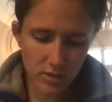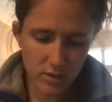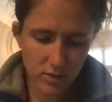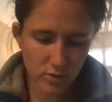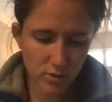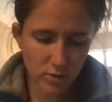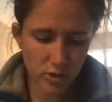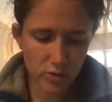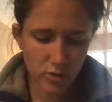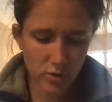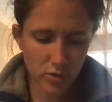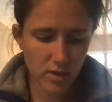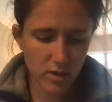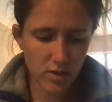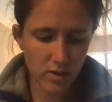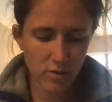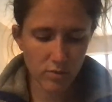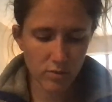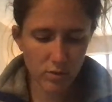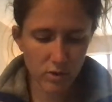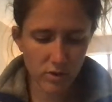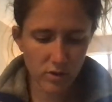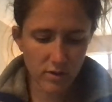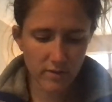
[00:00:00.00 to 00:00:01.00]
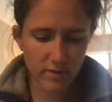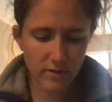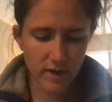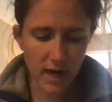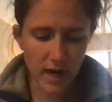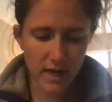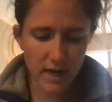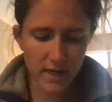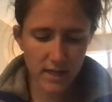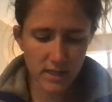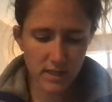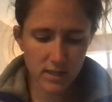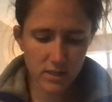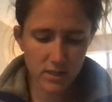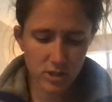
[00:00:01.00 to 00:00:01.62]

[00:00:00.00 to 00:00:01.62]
to enjoy the thrill of guiding the